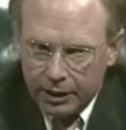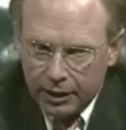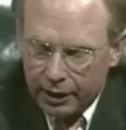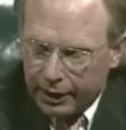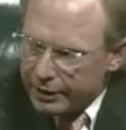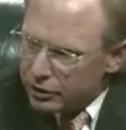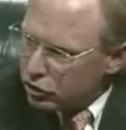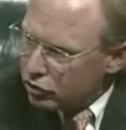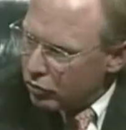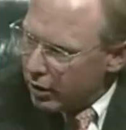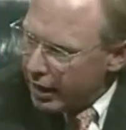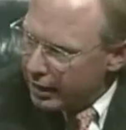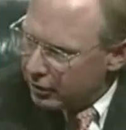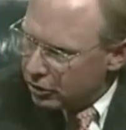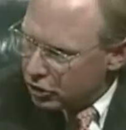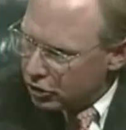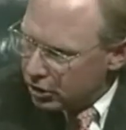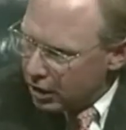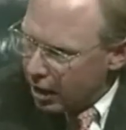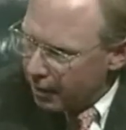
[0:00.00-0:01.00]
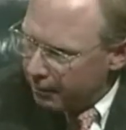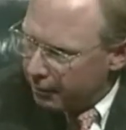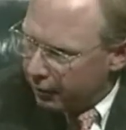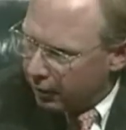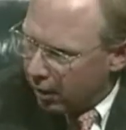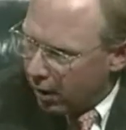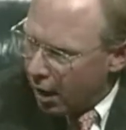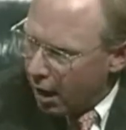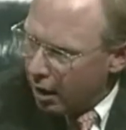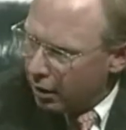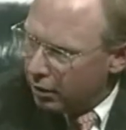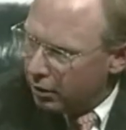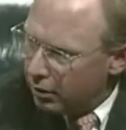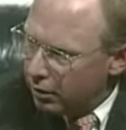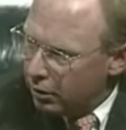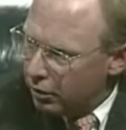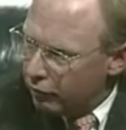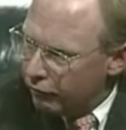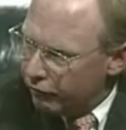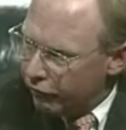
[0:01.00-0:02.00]
let's try to stop the clock,
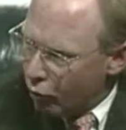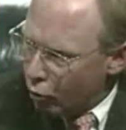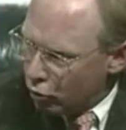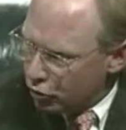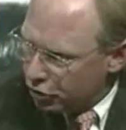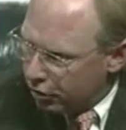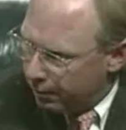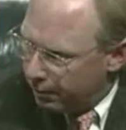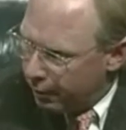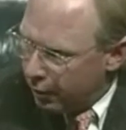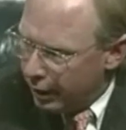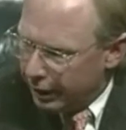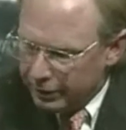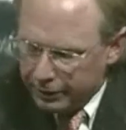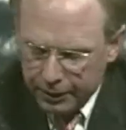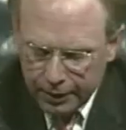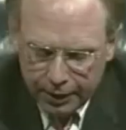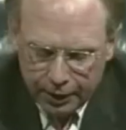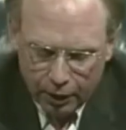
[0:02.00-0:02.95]
force a punt.